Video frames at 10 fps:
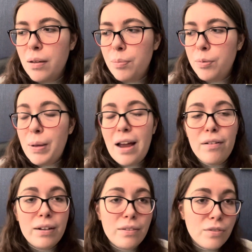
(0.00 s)

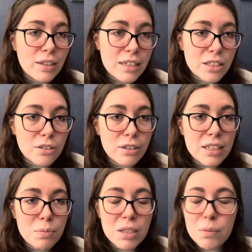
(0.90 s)
preparing for this
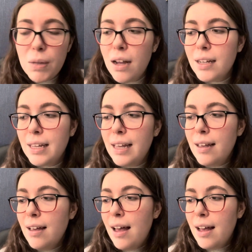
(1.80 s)
Christmas
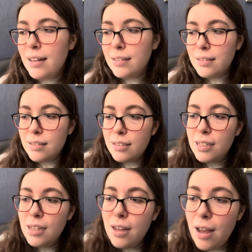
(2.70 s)
market, and
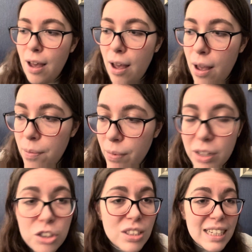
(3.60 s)
I'll
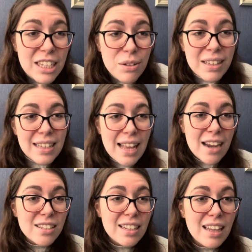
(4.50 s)
just see you in the
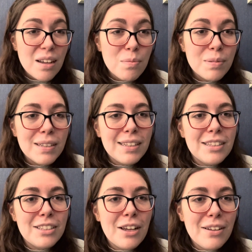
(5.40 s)
next clip.
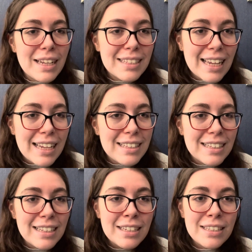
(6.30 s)
So let's get into
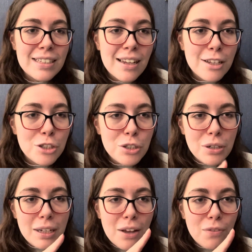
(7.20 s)
this
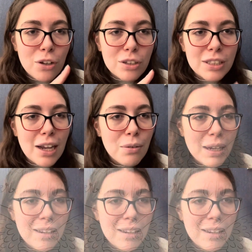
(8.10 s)
studio vlog, shall we?